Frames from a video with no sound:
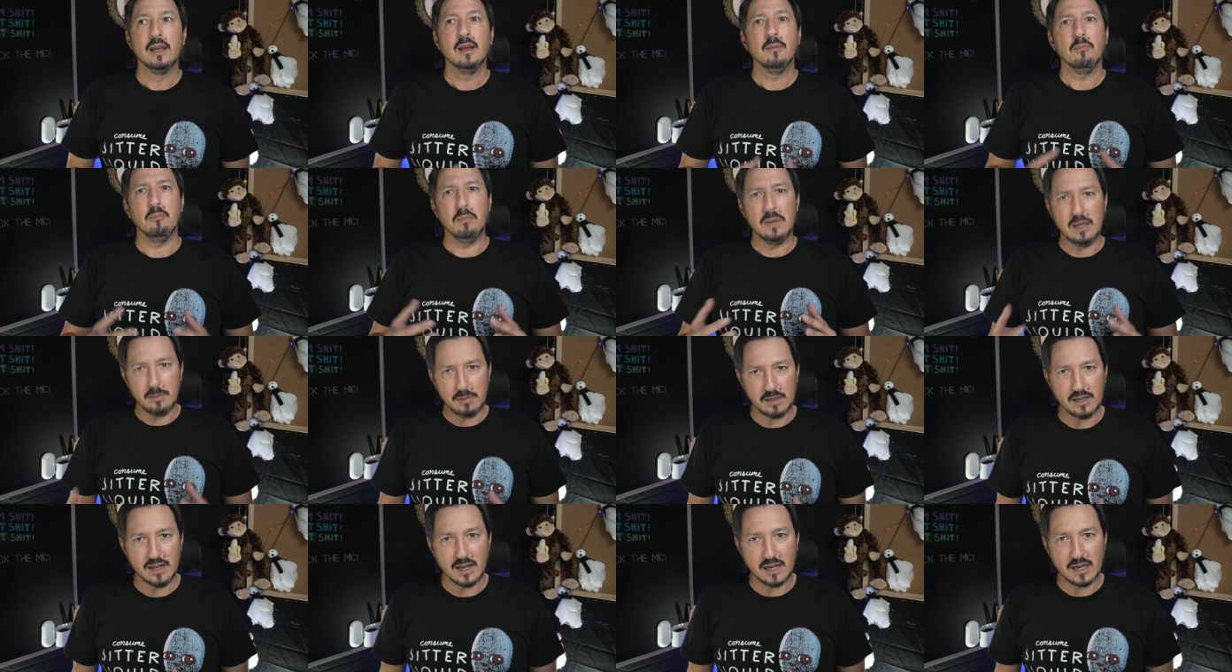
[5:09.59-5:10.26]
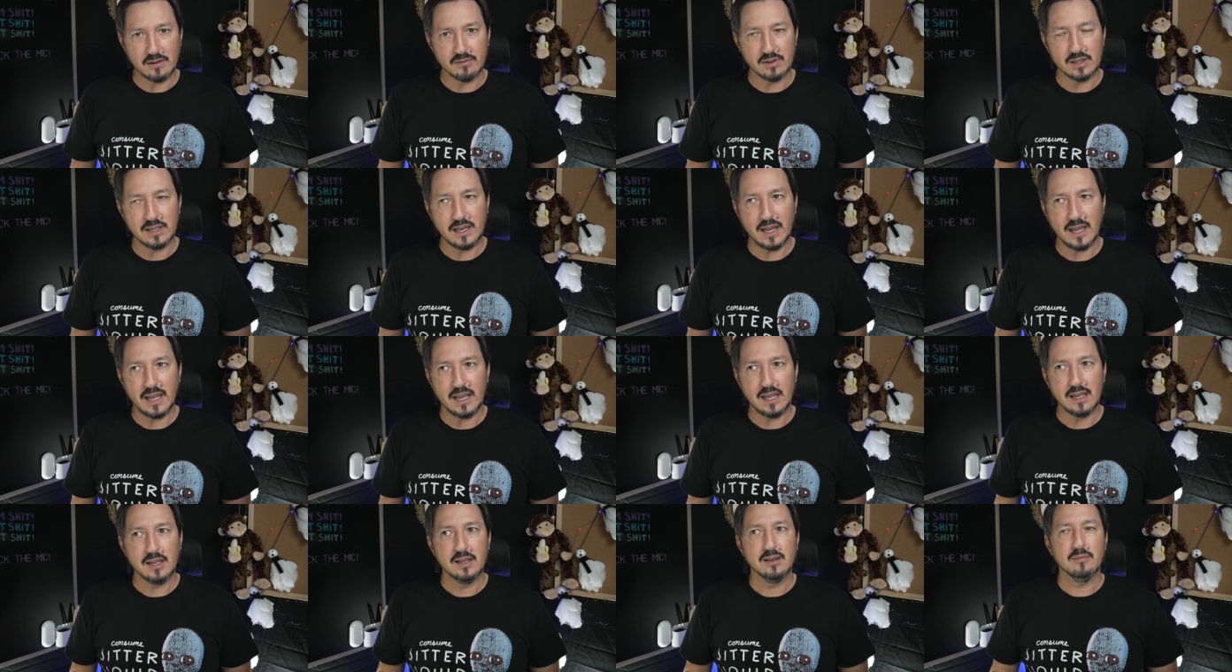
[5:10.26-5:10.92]
Maybe not every
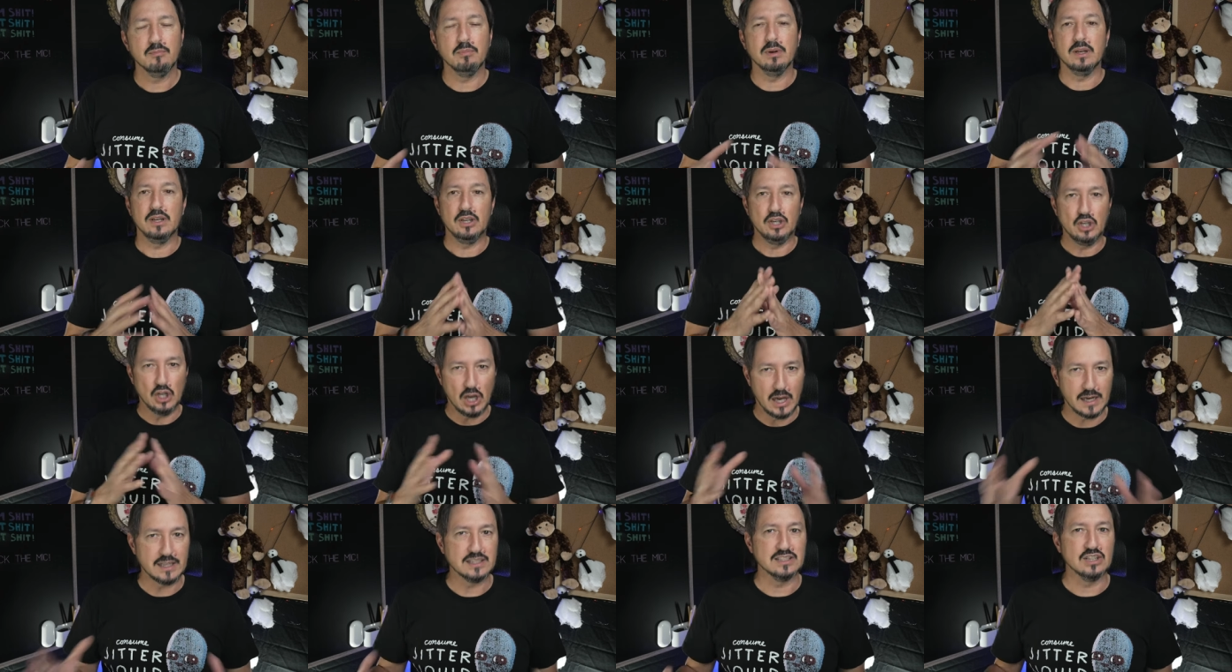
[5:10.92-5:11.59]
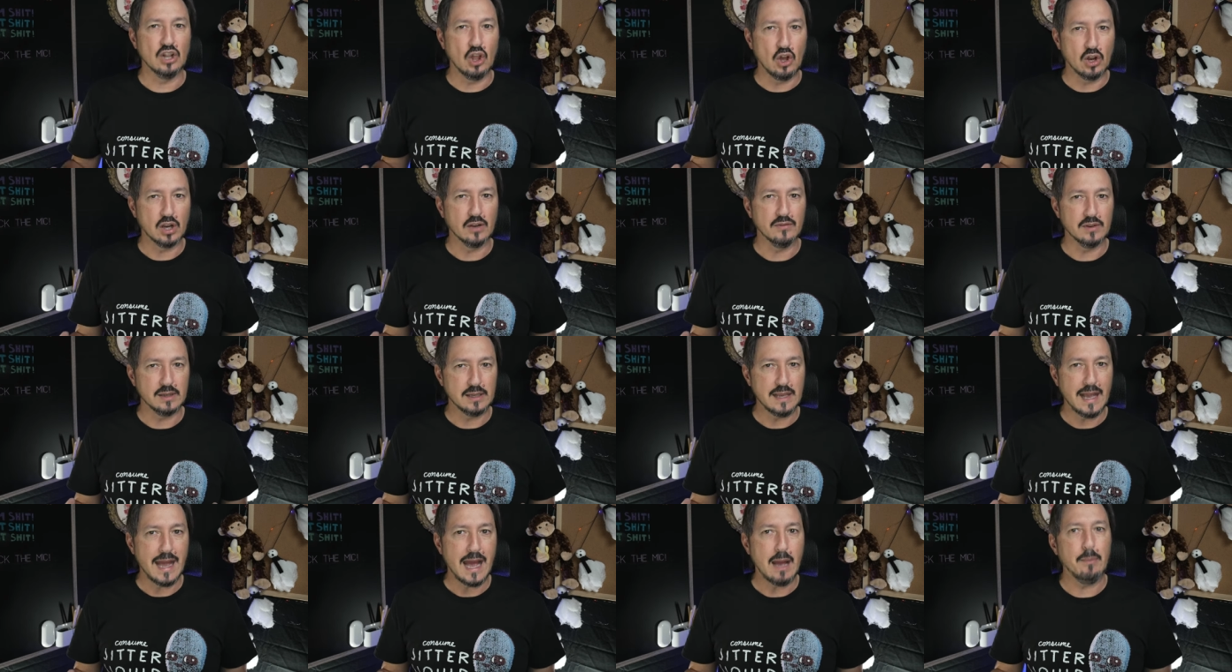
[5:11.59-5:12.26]
day, but not as long of a
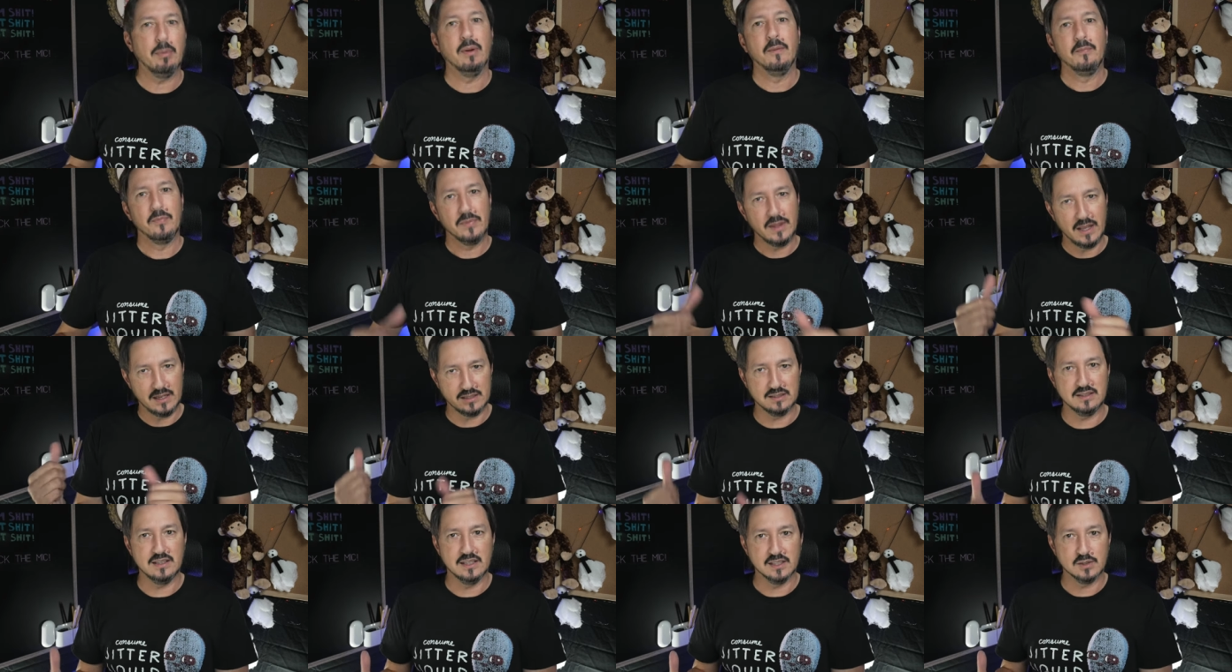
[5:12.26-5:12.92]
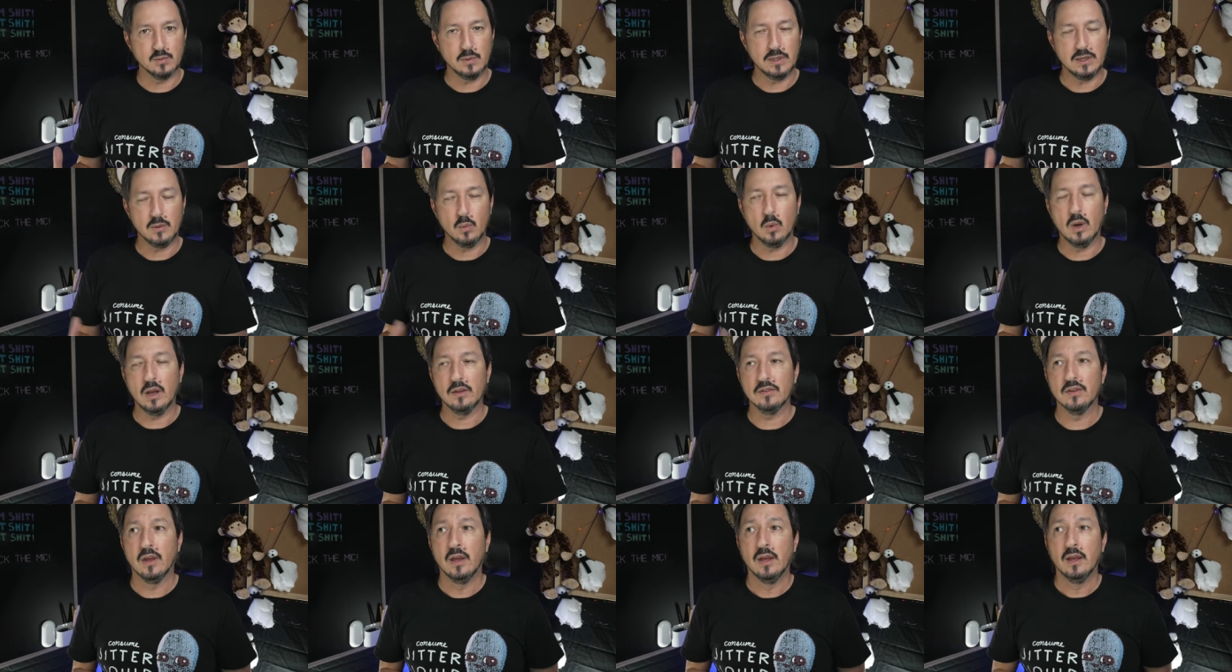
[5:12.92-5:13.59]
gap as this week
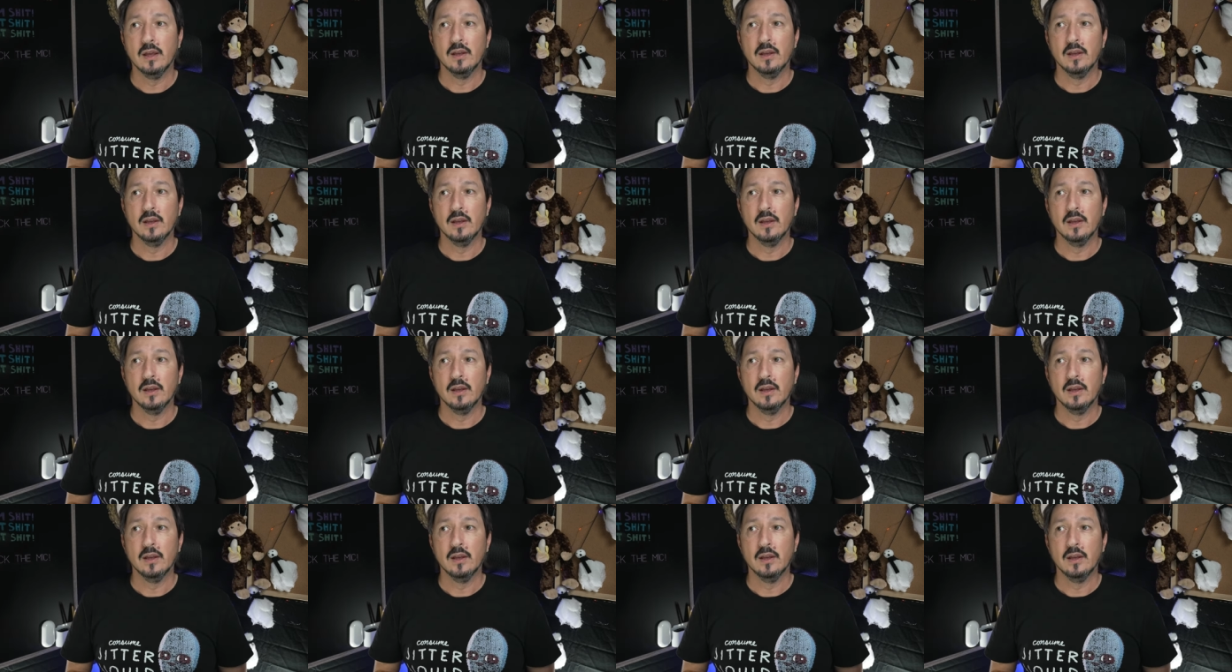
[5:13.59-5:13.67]
was.